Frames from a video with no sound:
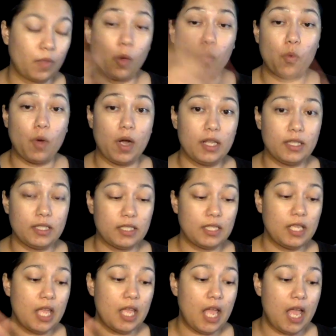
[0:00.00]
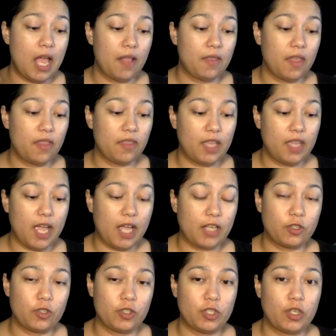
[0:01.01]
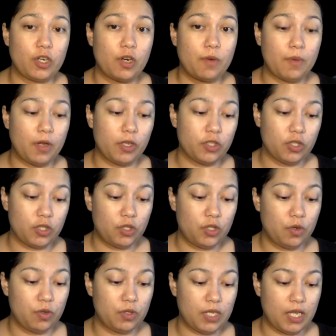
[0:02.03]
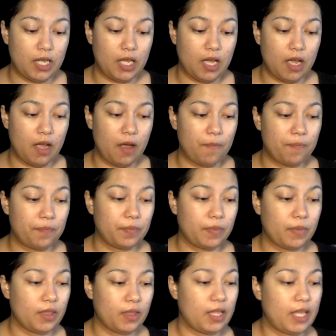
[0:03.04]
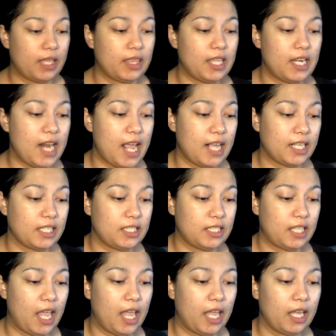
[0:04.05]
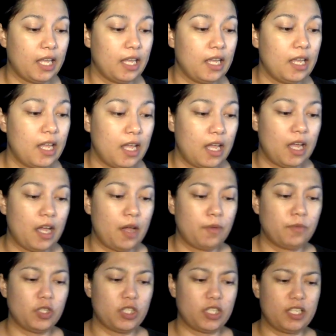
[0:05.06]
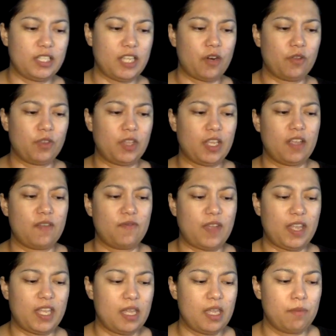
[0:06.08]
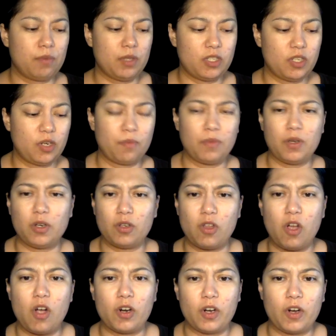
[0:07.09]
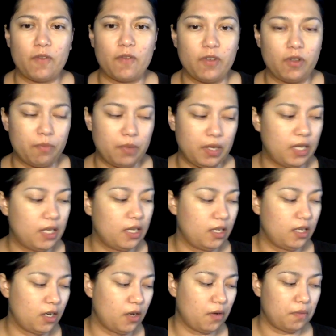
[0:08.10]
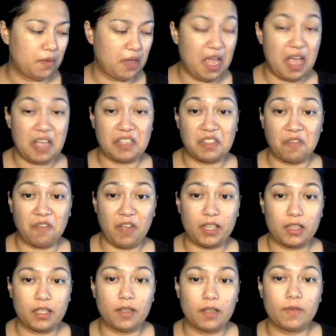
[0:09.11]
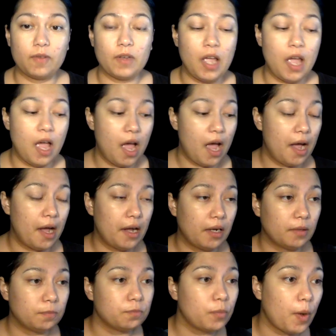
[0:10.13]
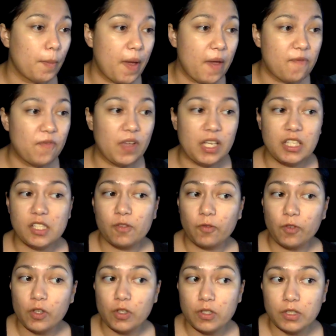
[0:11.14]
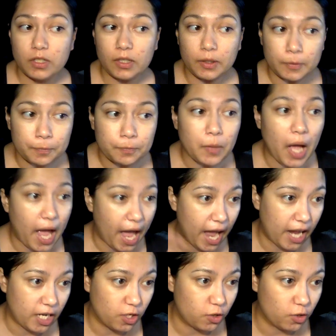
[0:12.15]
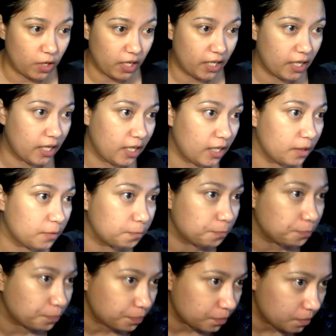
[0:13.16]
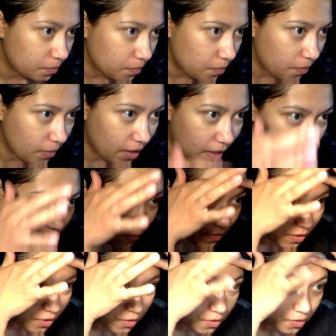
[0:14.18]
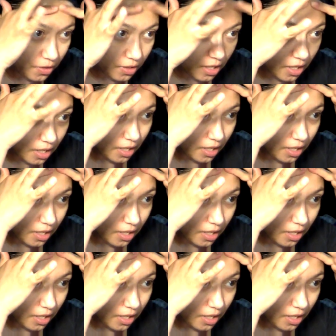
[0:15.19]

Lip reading: once, and then the extra serum I'll just use it like the next day. Just because I don't think if I keep the serum there longer, it'll be as effective. But my face feels hydrated. It feels